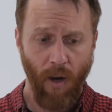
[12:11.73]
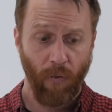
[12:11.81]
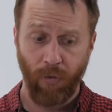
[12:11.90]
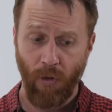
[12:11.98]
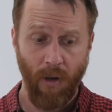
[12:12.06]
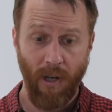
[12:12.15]

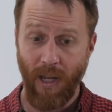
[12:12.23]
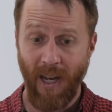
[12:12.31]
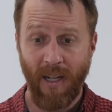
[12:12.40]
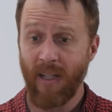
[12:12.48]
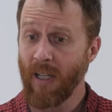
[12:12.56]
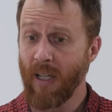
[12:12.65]
for an
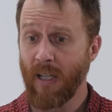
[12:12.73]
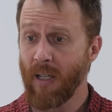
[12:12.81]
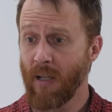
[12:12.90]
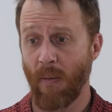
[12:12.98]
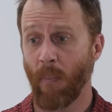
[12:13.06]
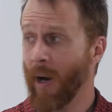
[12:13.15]

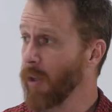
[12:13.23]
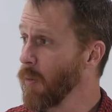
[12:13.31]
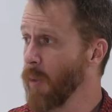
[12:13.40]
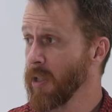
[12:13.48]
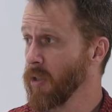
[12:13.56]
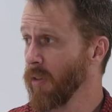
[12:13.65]
indie micro
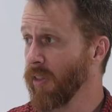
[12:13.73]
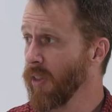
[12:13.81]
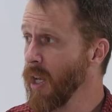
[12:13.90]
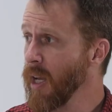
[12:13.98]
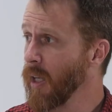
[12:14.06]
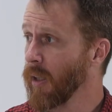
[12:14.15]
budget
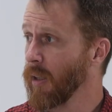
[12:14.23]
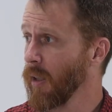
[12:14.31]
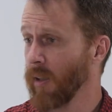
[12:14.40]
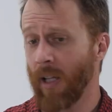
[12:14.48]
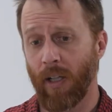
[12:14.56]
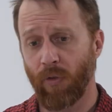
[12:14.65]
thing,
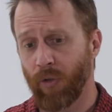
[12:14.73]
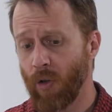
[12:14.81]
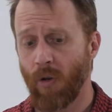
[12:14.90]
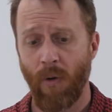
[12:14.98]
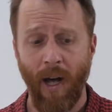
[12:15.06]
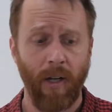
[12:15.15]
like
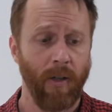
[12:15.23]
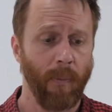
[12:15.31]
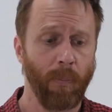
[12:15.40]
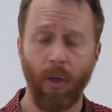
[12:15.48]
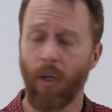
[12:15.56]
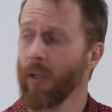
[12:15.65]
for a writer to
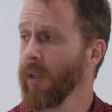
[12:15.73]
put